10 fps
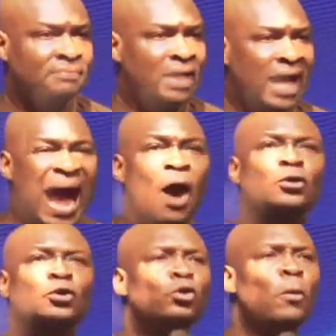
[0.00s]
How
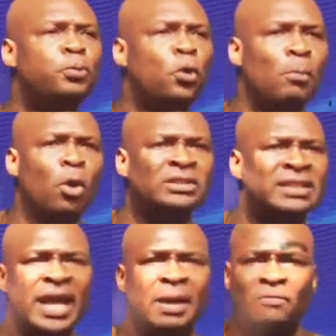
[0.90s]
do you promote
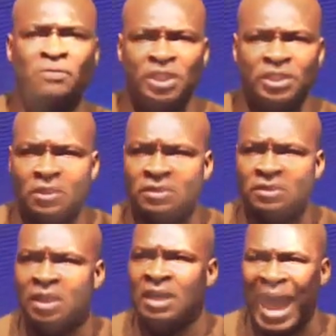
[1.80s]
the name of Jesus?
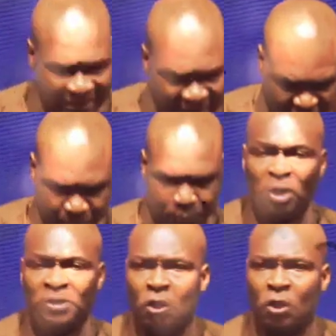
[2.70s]
And the
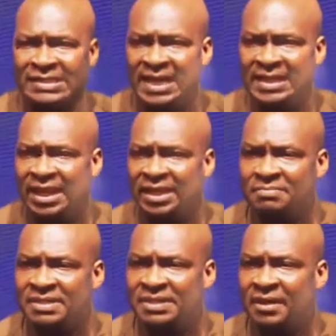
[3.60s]
sponsor is Satan
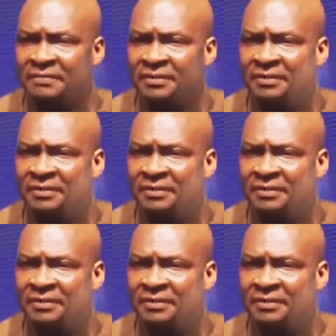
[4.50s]
himself.